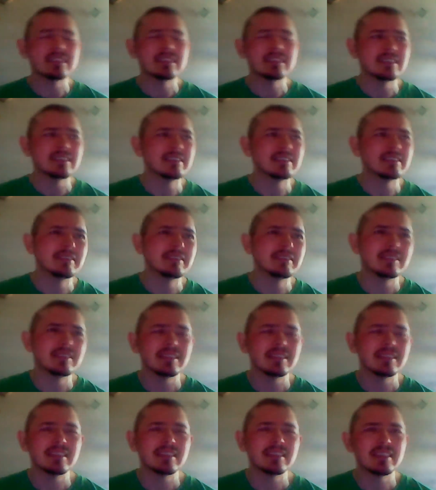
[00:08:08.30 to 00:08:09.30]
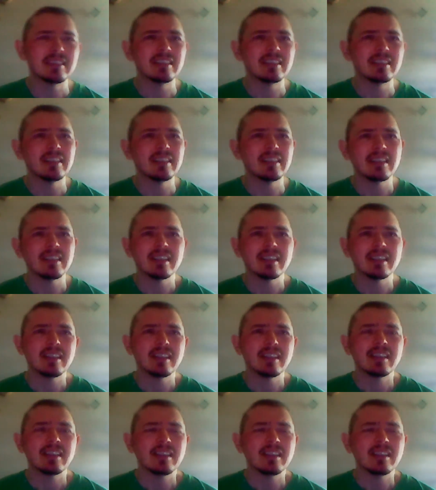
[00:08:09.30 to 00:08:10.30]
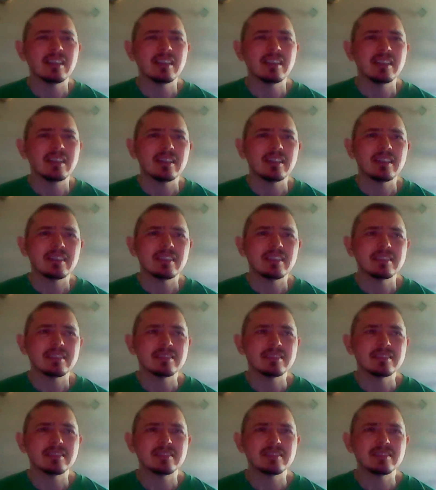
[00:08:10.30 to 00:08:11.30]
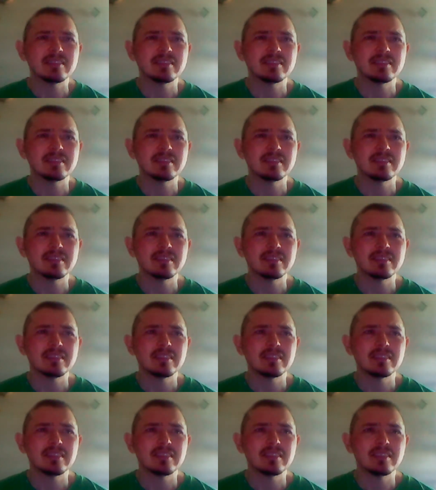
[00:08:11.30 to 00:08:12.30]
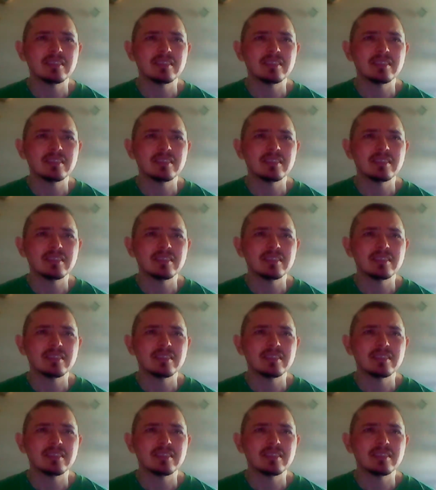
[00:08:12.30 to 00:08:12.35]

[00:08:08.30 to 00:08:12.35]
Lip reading: [no speech]